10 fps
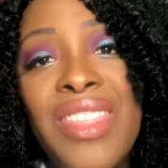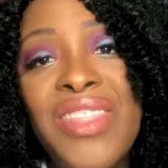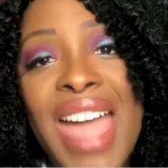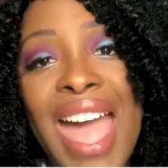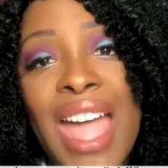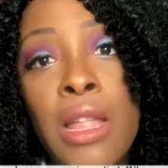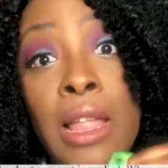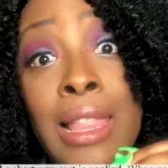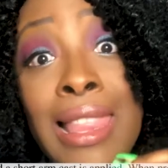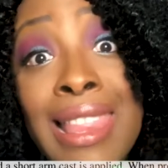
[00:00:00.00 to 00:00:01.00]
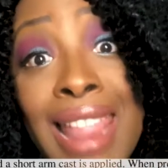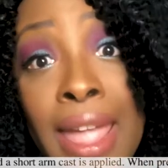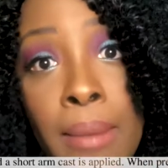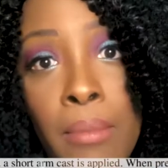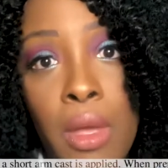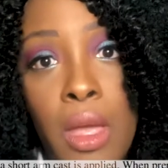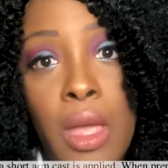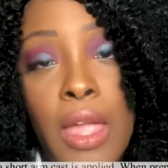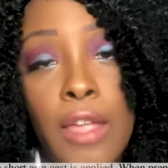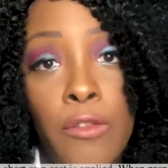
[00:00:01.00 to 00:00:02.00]
that limb
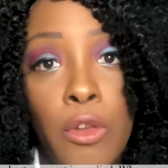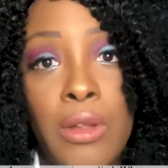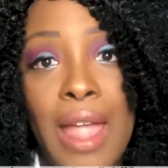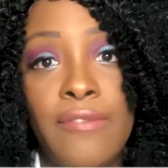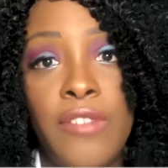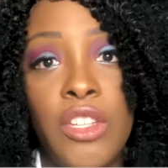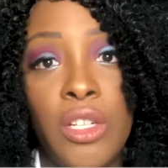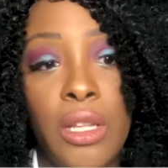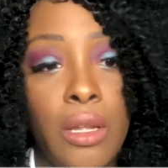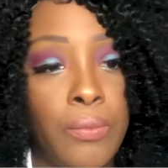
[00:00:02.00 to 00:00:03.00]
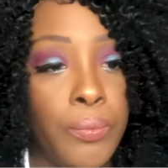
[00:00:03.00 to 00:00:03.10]
if you're not vigilant.